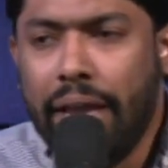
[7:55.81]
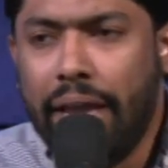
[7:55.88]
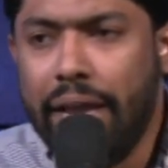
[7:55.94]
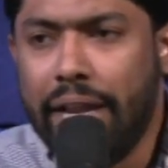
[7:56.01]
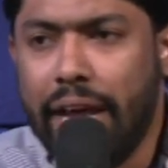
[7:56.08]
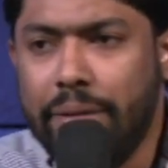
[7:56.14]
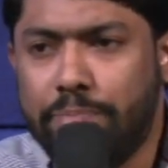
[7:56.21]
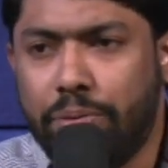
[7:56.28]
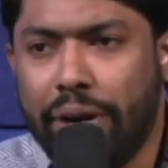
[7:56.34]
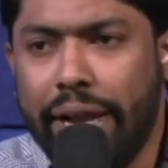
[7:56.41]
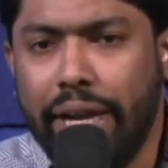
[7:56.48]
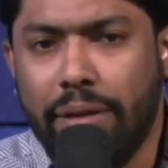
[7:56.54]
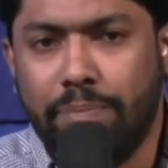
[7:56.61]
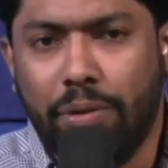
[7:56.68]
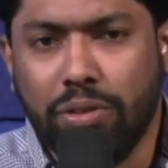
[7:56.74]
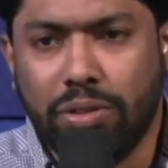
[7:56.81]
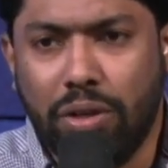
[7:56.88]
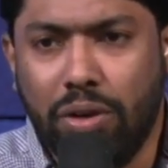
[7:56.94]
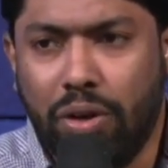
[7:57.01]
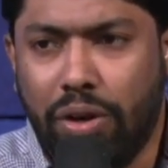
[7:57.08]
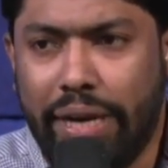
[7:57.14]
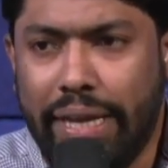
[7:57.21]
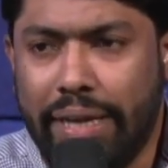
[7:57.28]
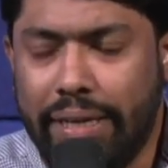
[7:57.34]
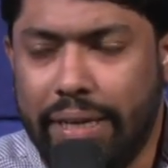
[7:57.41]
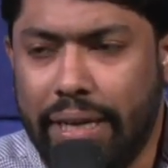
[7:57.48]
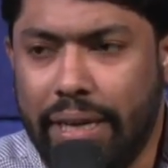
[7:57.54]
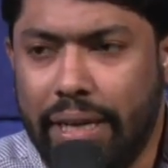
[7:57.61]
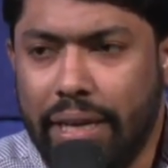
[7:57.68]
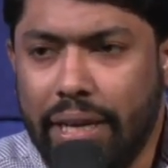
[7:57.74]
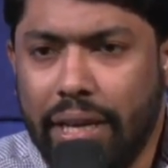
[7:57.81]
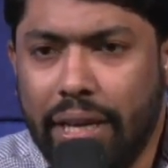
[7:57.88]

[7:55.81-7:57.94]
And I prayed upon the Lord, and uh,